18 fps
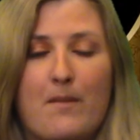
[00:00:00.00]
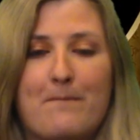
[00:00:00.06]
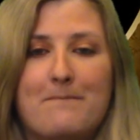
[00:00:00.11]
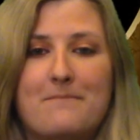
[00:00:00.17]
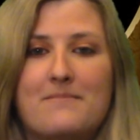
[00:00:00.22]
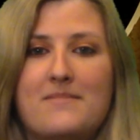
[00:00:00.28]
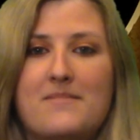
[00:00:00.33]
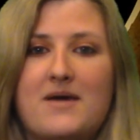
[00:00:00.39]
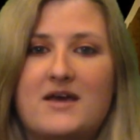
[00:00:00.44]

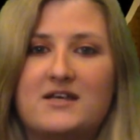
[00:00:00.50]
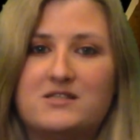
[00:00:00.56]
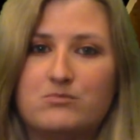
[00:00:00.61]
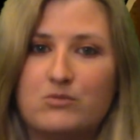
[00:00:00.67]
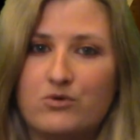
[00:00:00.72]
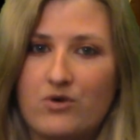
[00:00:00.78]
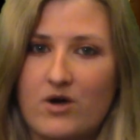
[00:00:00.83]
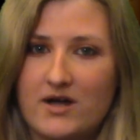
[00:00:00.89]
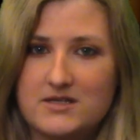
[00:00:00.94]

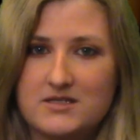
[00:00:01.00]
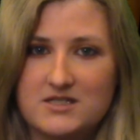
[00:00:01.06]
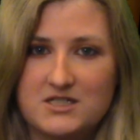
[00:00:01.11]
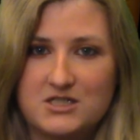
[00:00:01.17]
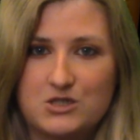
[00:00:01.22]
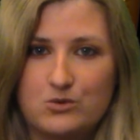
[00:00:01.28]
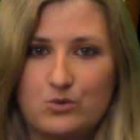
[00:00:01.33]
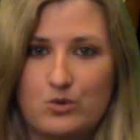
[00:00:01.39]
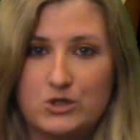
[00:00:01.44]

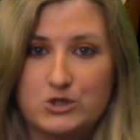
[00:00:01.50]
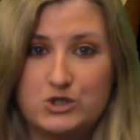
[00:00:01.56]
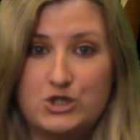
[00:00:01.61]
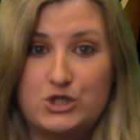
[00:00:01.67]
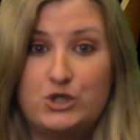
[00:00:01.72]
mesmerizing to watch,